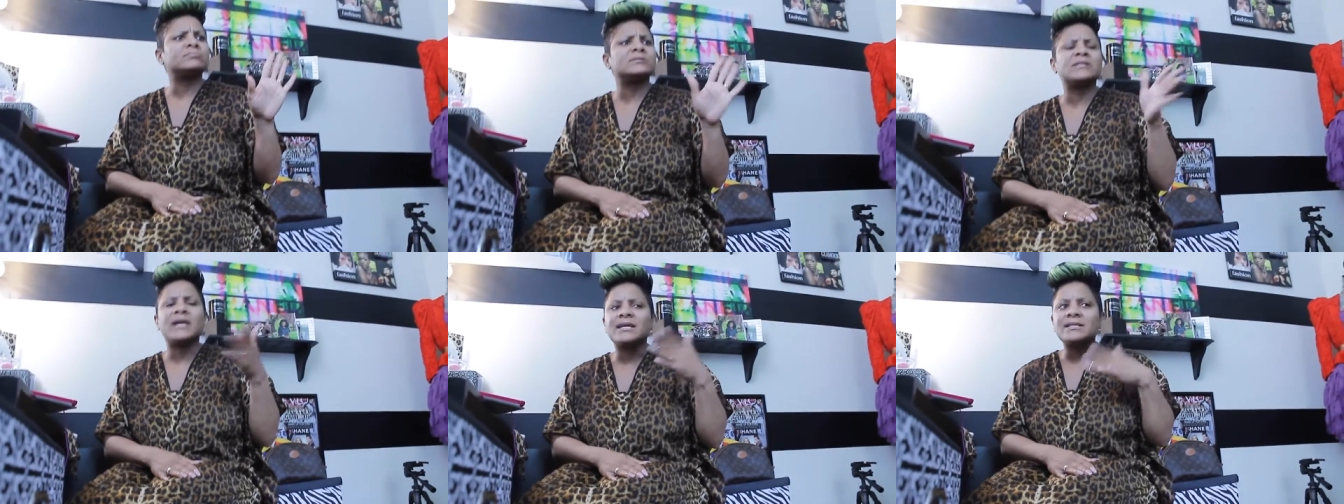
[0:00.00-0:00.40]

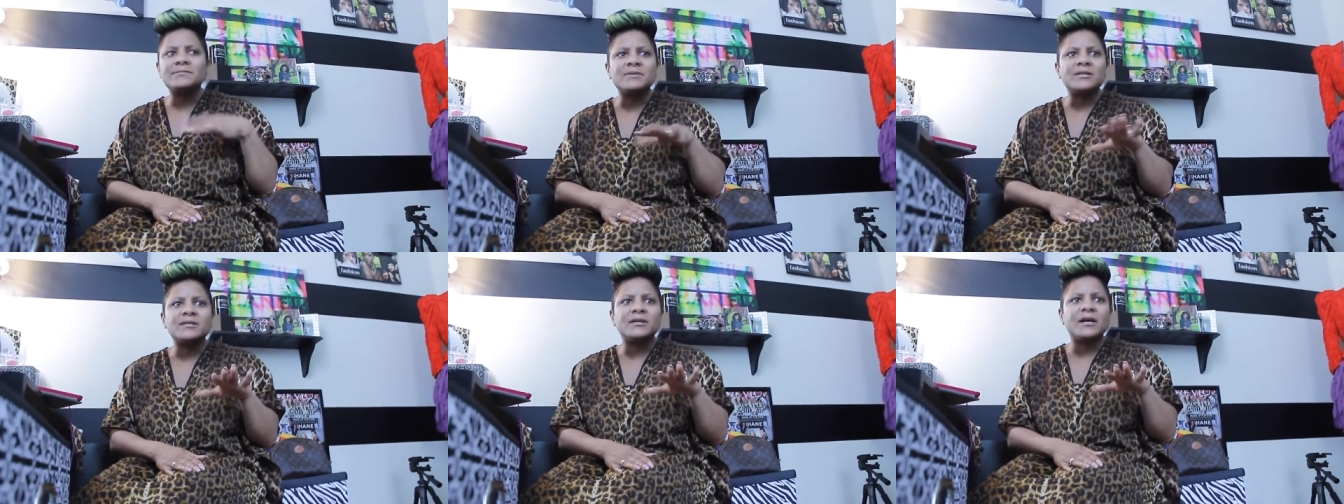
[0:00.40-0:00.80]

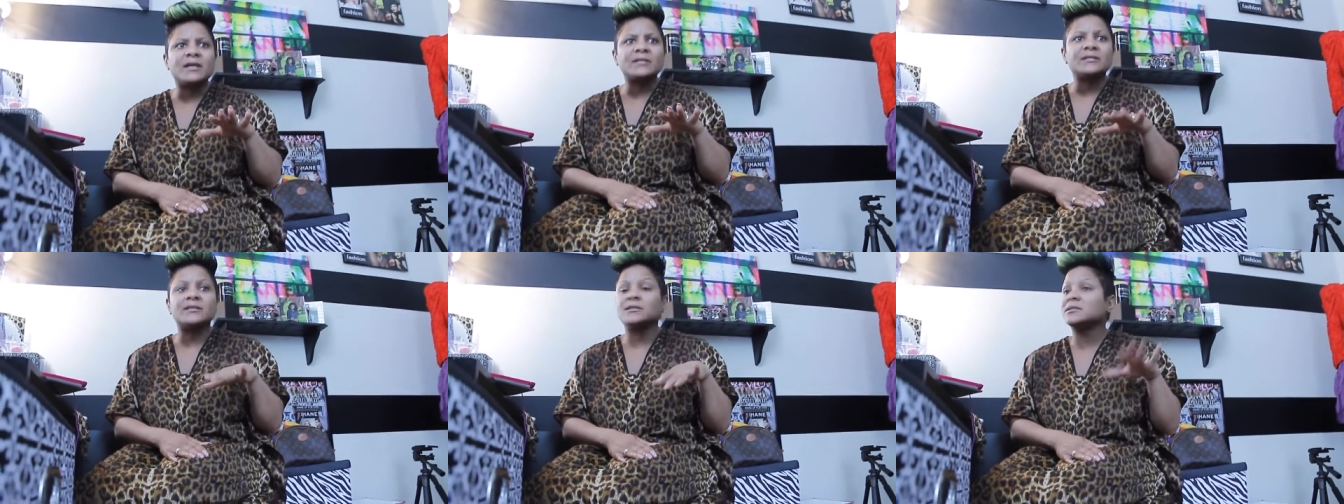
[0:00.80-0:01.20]
Jasmine,
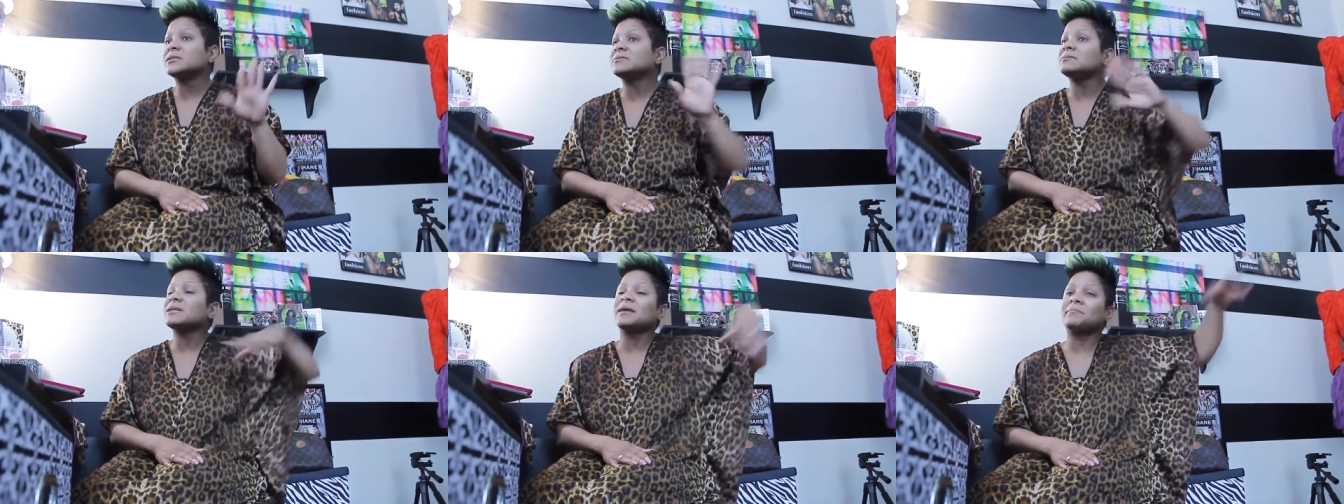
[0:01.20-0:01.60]

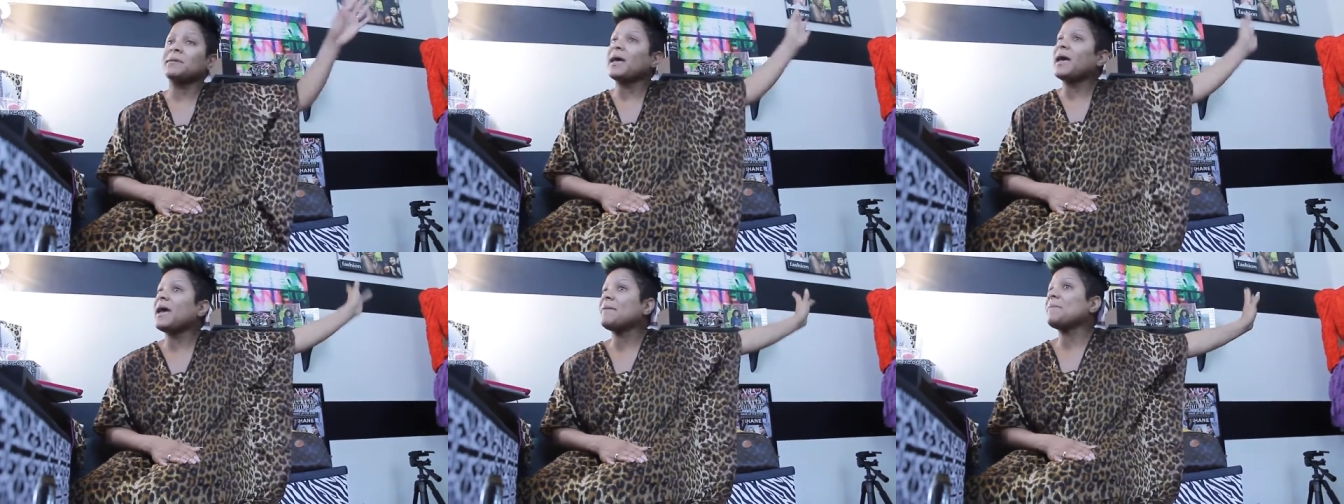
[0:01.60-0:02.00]
she was like,
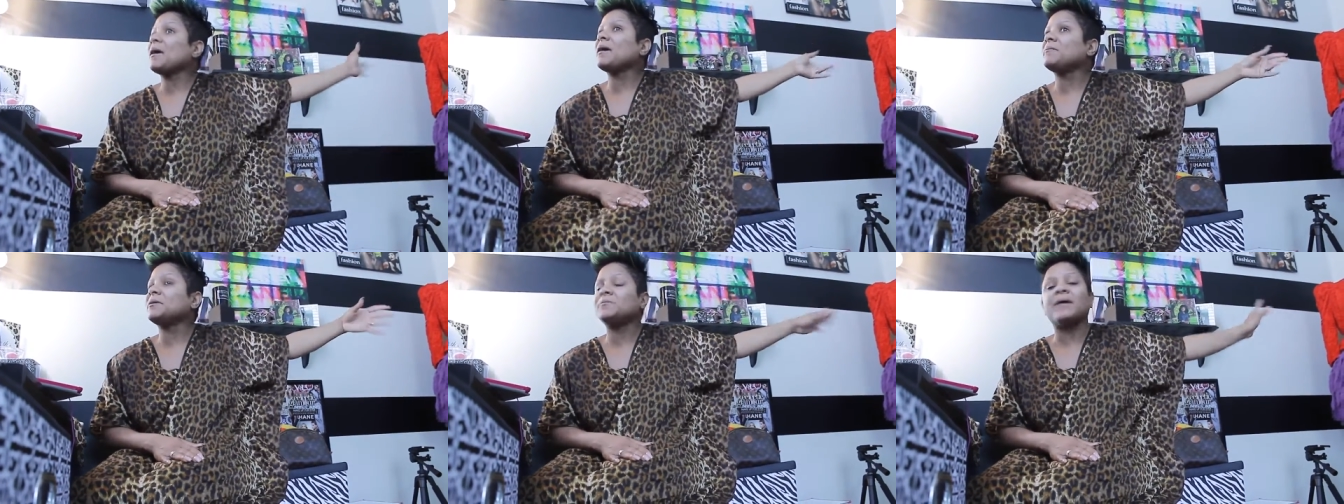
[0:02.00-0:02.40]
bye,
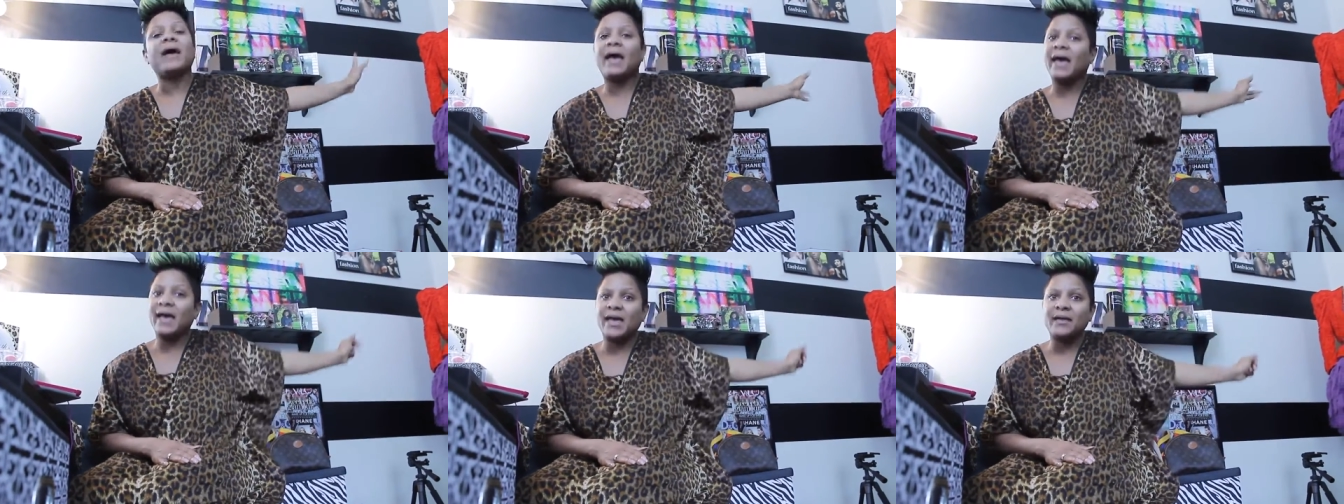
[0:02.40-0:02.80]
mommy,
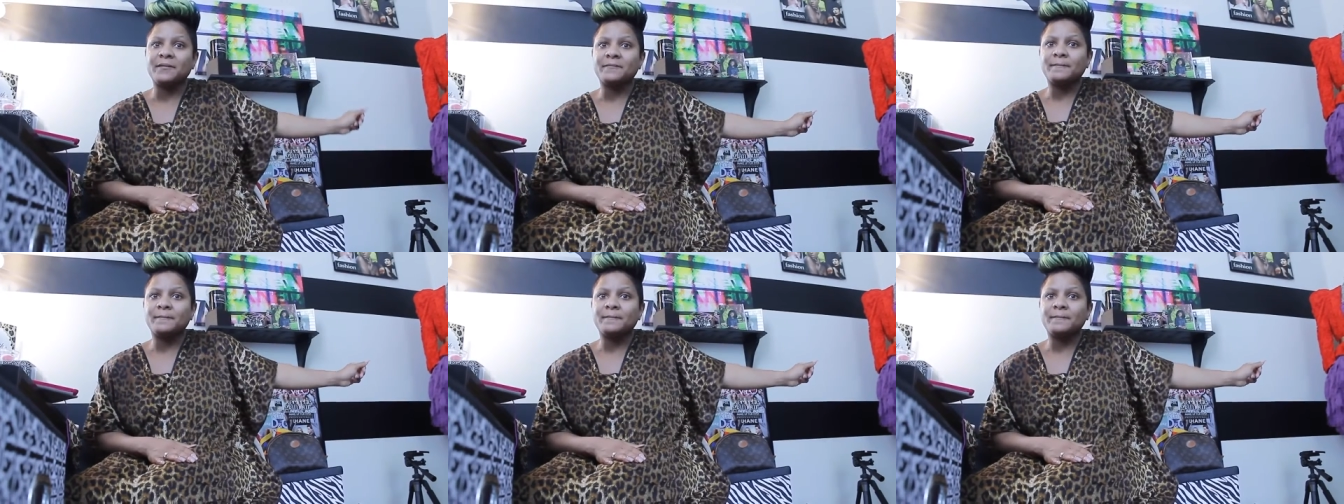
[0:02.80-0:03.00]
bye.